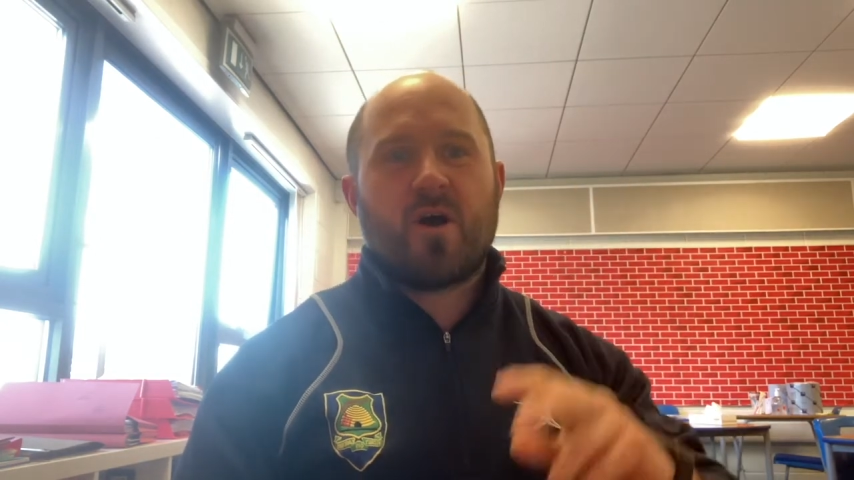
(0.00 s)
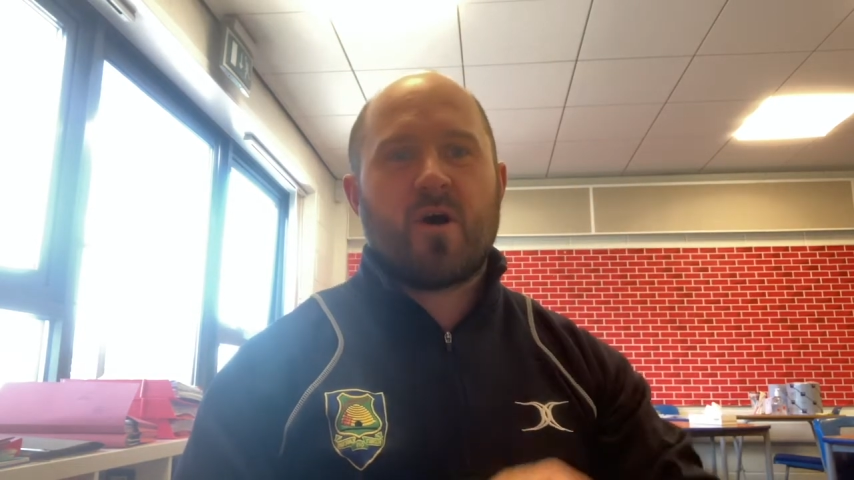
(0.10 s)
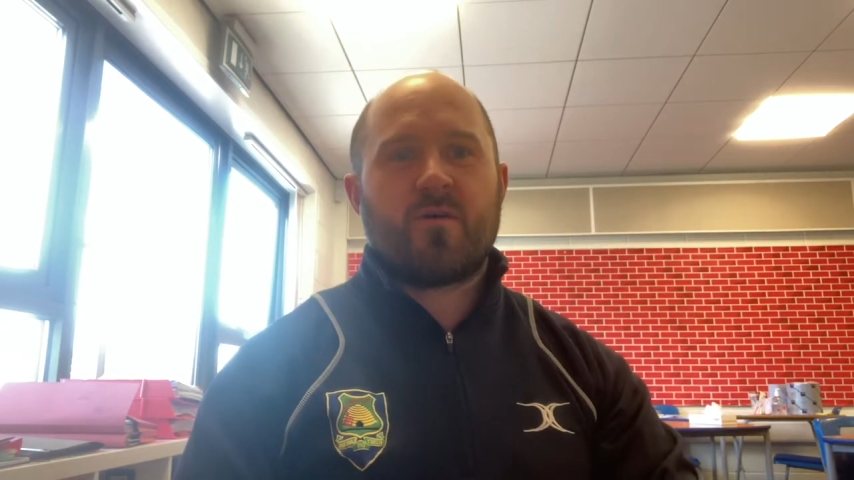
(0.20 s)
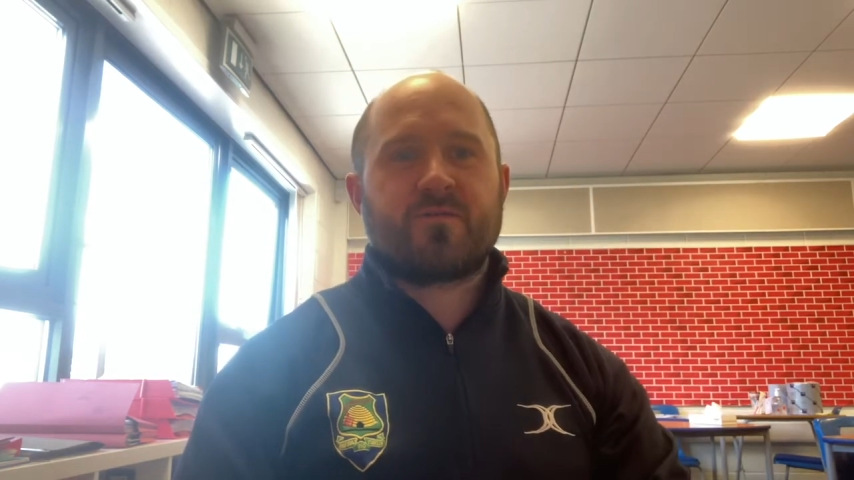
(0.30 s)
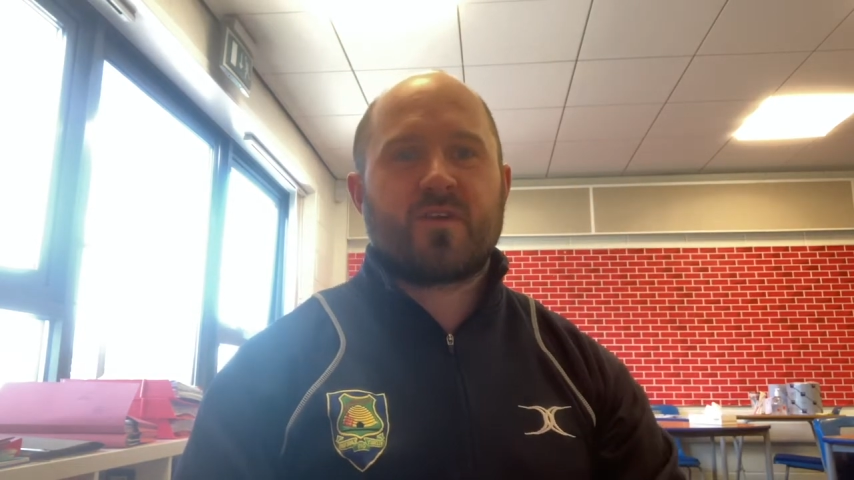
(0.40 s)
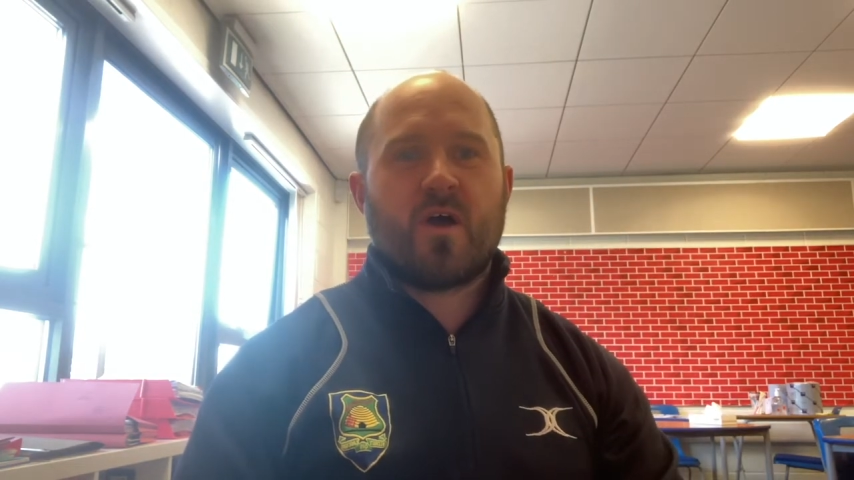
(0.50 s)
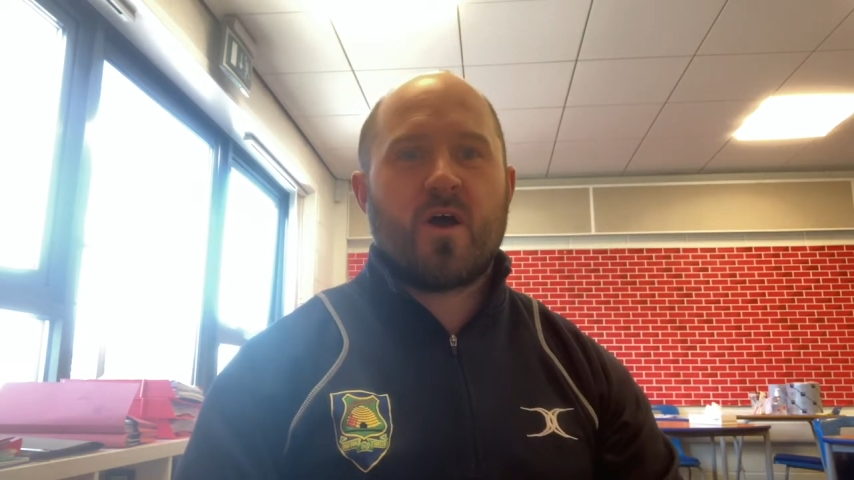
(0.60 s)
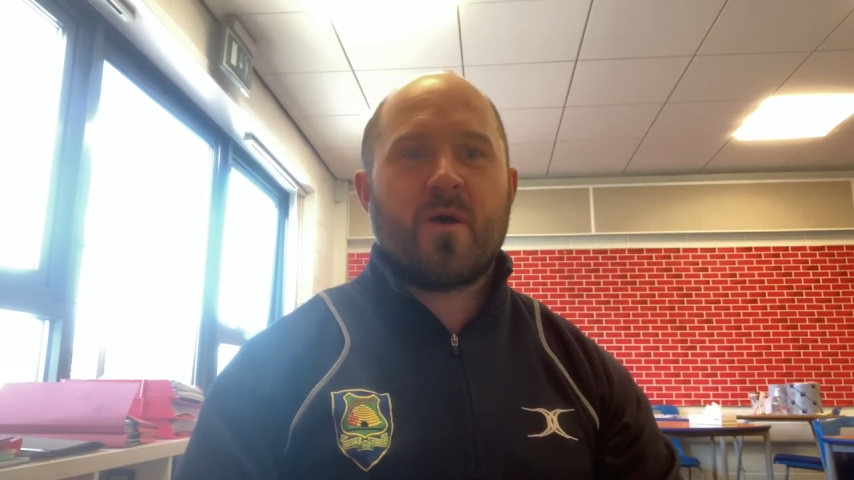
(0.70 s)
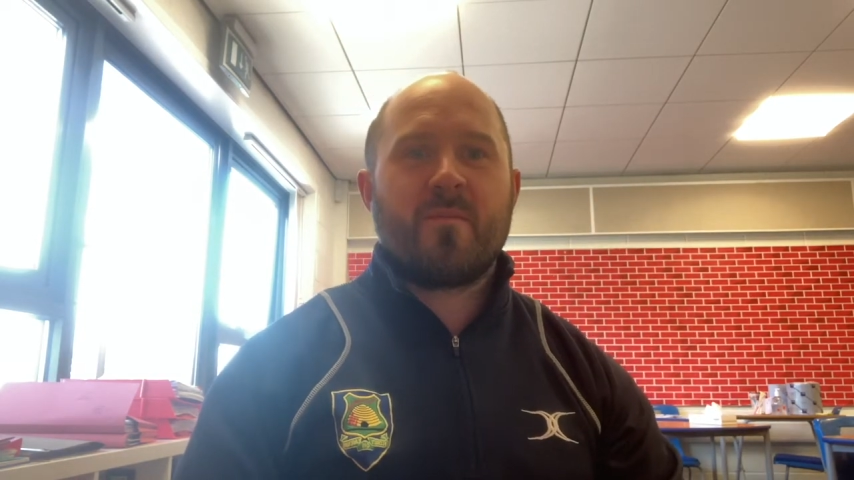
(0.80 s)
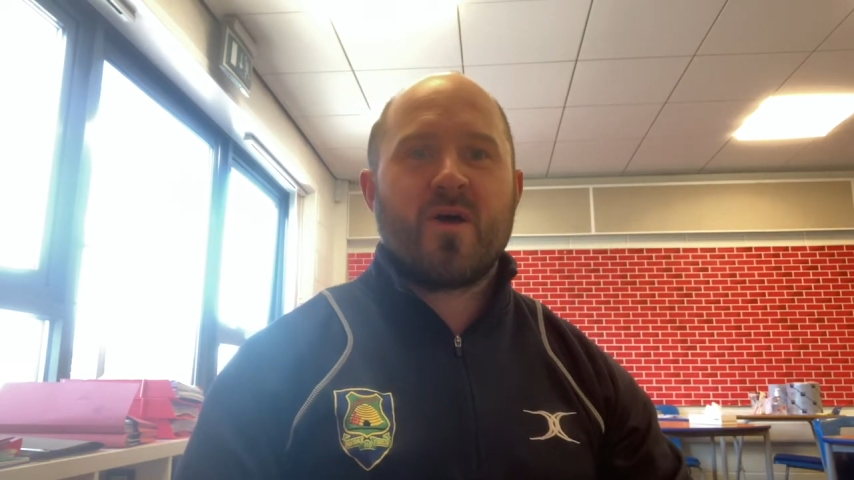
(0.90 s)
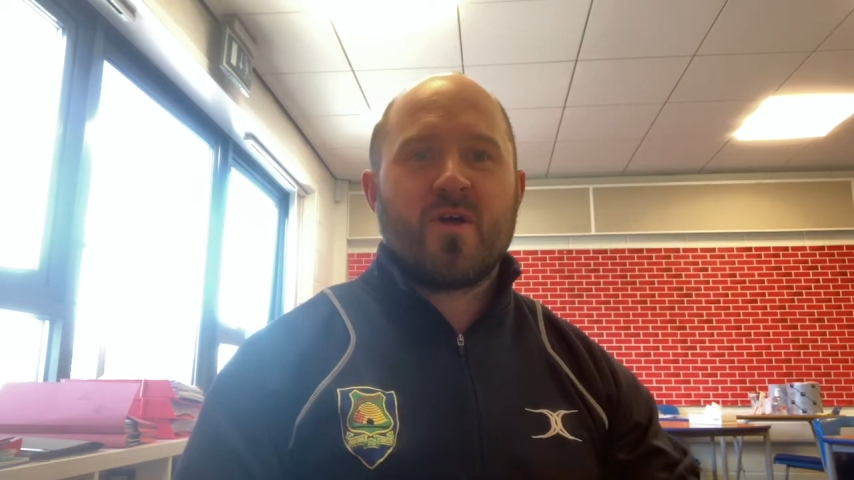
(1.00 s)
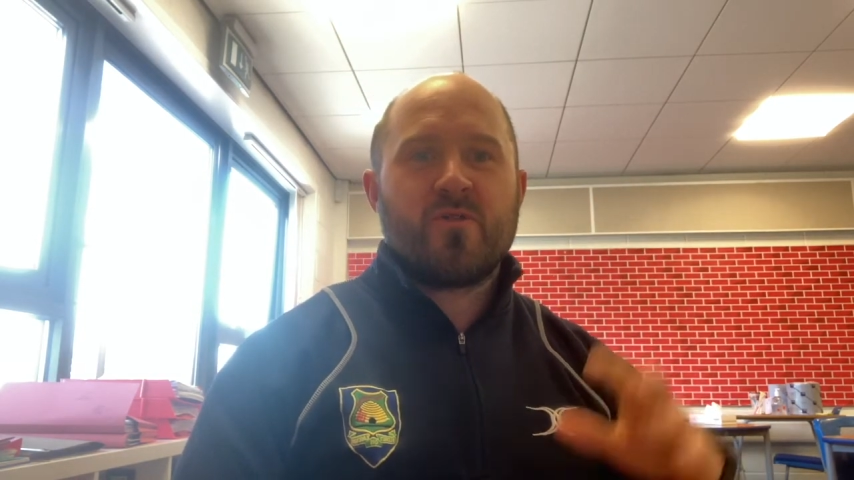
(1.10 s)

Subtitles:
half term,